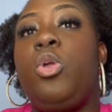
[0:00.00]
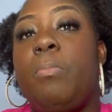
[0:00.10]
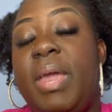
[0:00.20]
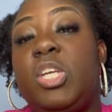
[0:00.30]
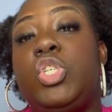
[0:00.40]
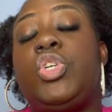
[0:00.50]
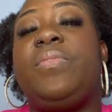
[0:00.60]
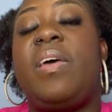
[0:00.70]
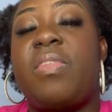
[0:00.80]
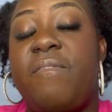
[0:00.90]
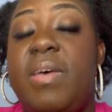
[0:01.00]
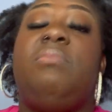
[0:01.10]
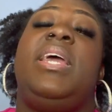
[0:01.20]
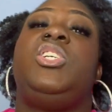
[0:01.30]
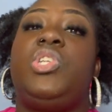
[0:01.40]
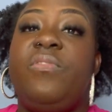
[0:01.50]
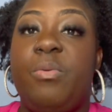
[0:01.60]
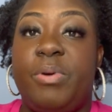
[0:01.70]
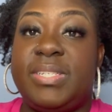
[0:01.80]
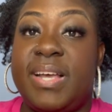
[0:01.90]
You're making sure that the foundation of your
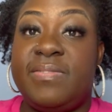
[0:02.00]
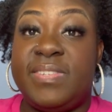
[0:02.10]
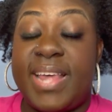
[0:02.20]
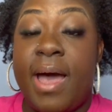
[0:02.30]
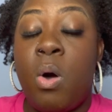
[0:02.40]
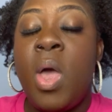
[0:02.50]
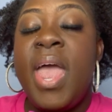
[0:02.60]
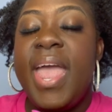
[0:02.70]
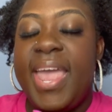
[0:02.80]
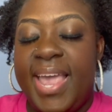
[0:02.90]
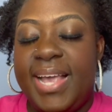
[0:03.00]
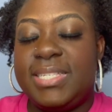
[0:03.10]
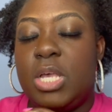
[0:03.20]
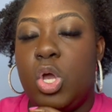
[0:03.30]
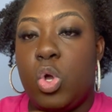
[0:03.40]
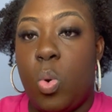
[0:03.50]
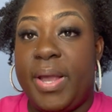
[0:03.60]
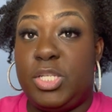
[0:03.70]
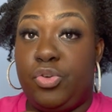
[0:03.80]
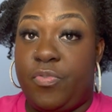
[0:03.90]
protective style is
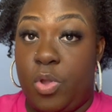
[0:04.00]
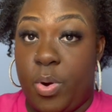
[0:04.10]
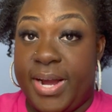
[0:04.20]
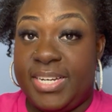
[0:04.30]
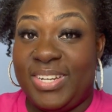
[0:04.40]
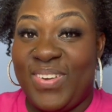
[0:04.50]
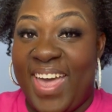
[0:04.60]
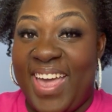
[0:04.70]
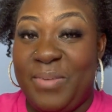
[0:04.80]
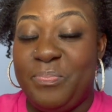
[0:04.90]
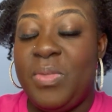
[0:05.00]
going to flourish, okay?